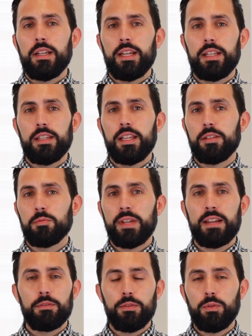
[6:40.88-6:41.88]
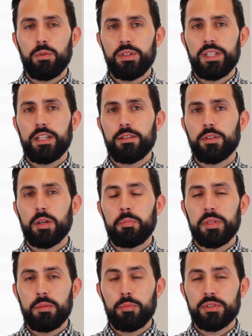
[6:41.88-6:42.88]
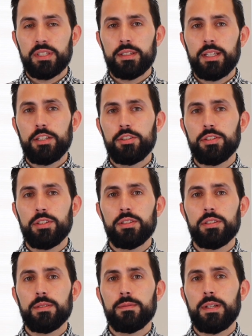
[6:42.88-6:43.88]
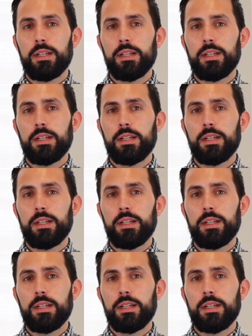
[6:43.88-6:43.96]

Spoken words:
and then we have a full day of company presentations.